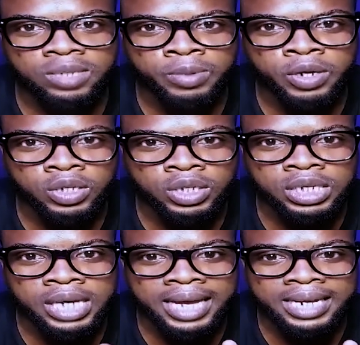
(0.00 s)
because
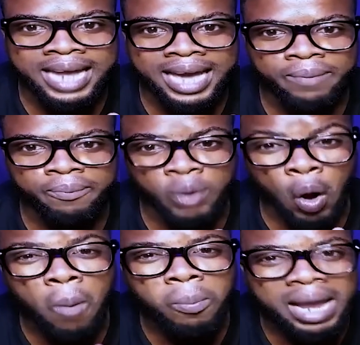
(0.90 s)
he had like
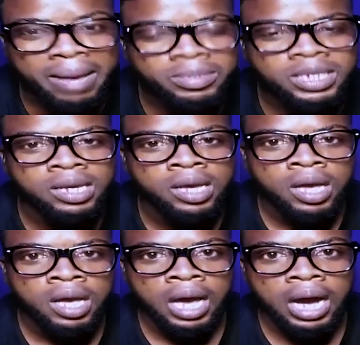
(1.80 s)
problems
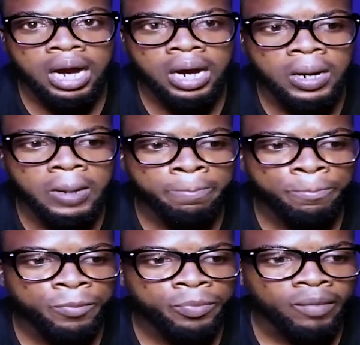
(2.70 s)

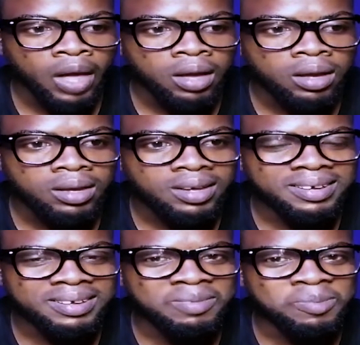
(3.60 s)
um
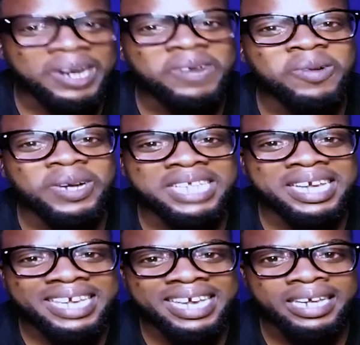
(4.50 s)
when he was a
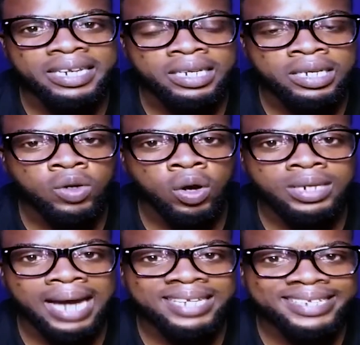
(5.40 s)
kid he
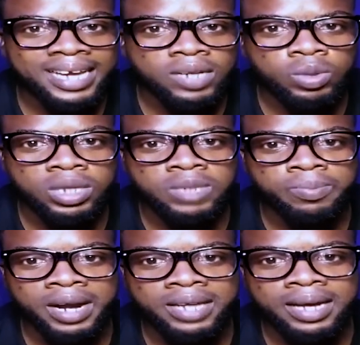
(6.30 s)
got attacked with his
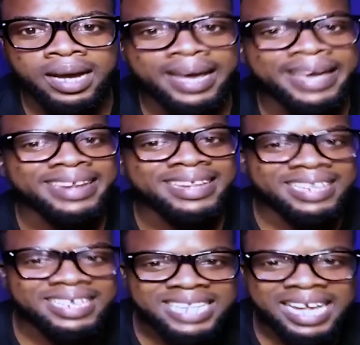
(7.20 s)
brother and
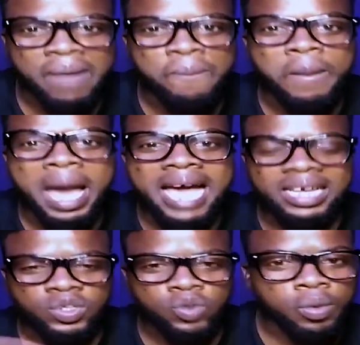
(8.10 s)
there's like a
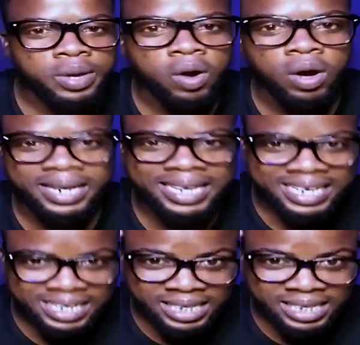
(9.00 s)
mess going on in his